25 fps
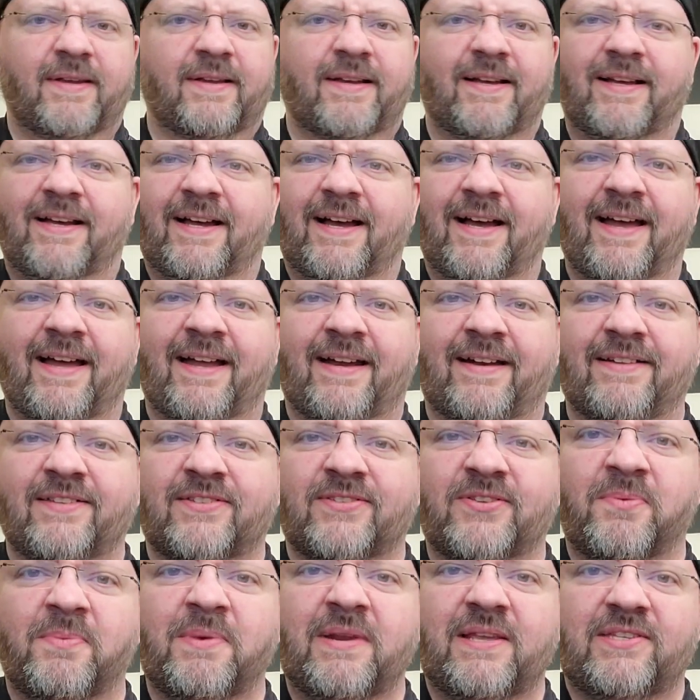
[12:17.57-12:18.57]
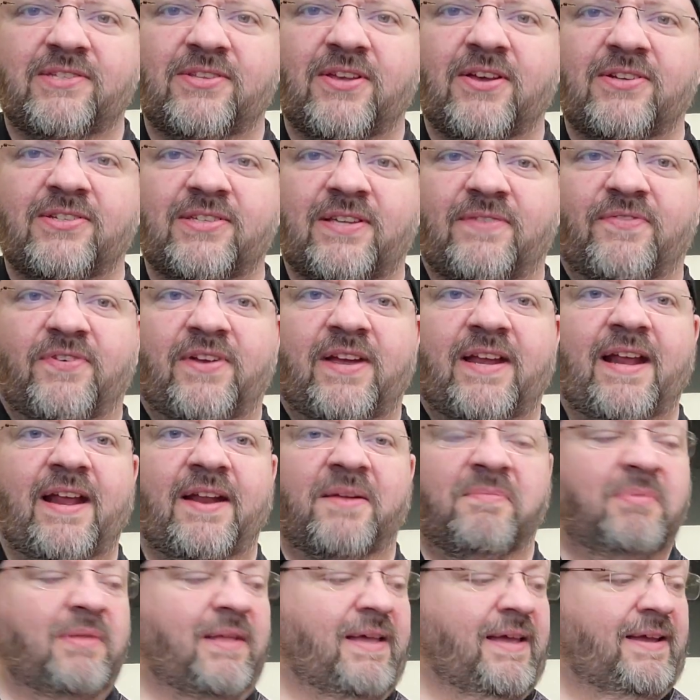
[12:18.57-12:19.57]
God, so many songs I forget how to
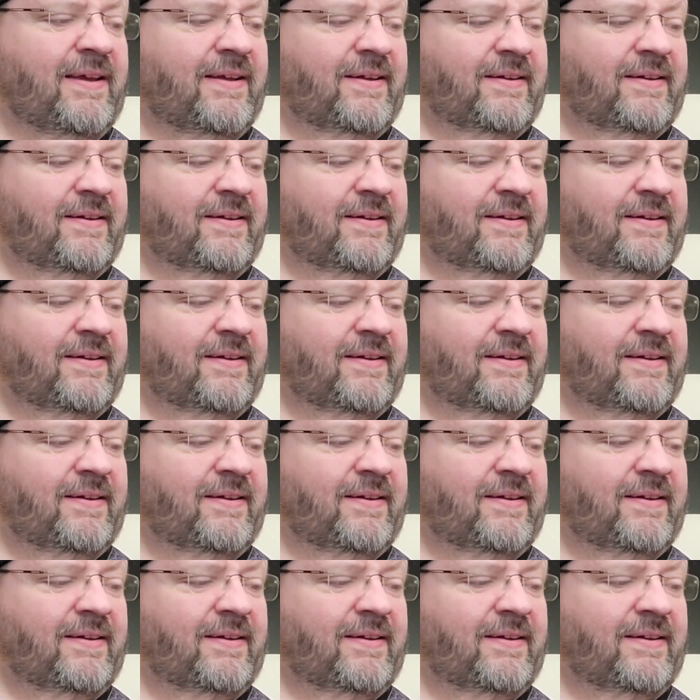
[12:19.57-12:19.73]
play.